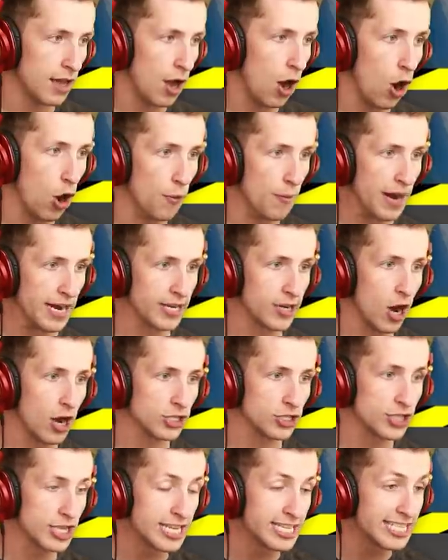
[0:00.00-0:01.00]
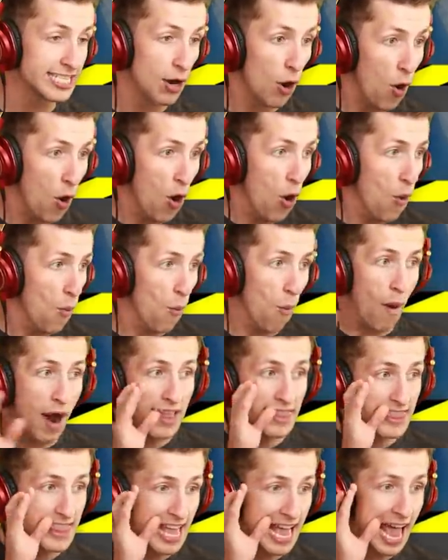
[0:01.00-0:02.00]
Oh my gosh, this,
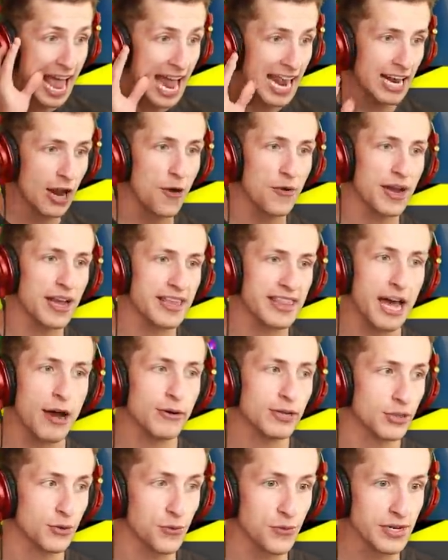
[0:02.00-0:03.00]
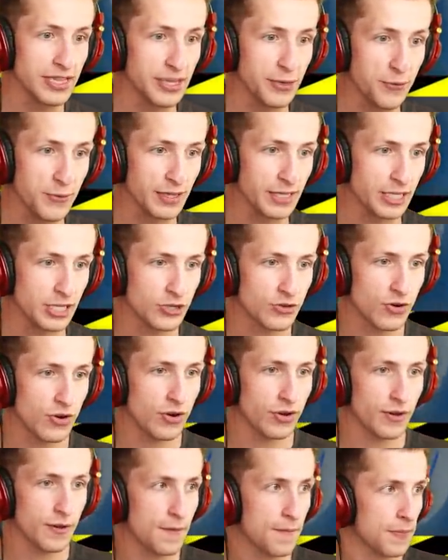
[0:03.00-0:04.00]
what the heck? Okay, that was really, really
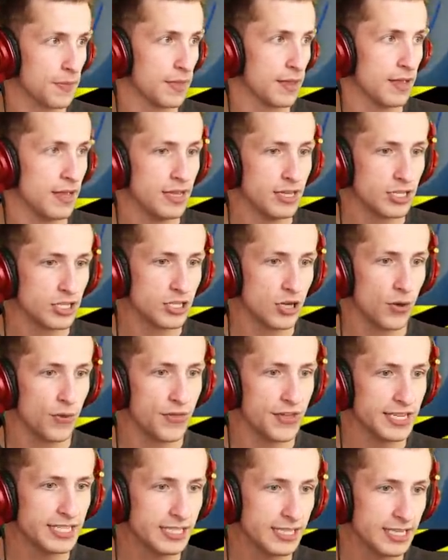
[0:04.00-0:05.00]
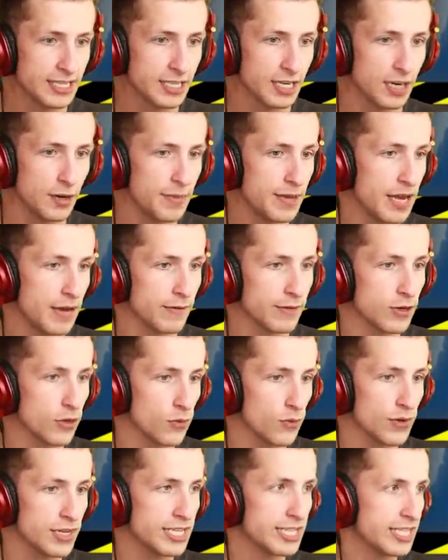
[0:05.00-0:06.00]
strong. So this is going to be able to
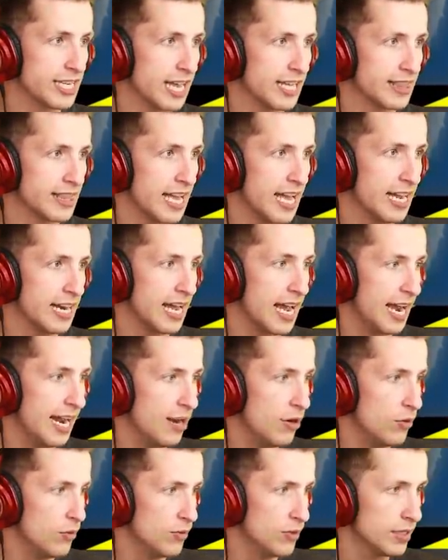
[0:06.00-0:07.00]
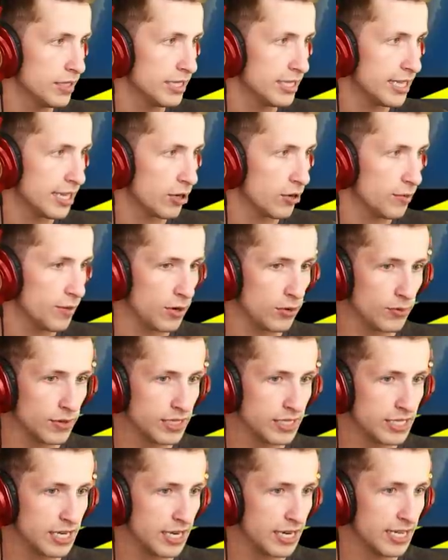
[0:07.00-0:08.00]
reset that. I don't really care about
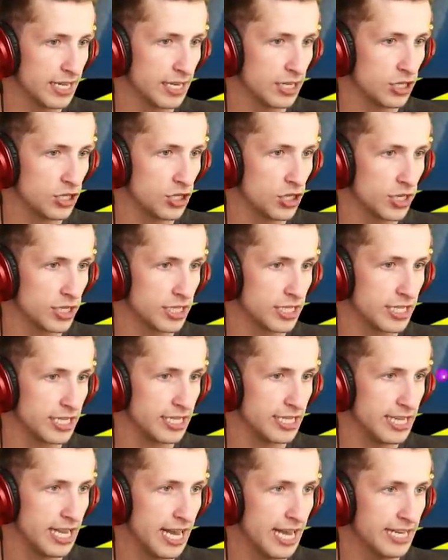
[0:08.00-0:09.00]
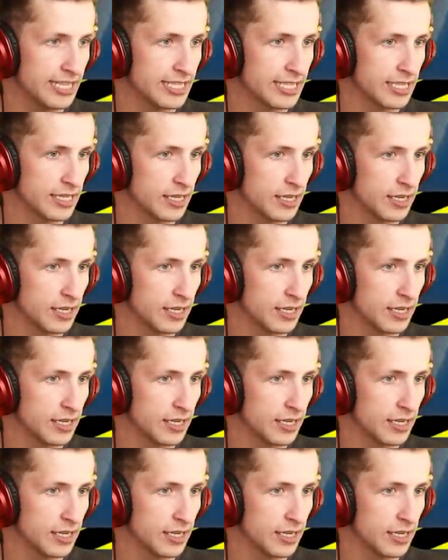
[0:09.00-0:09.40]
resetting it just yet.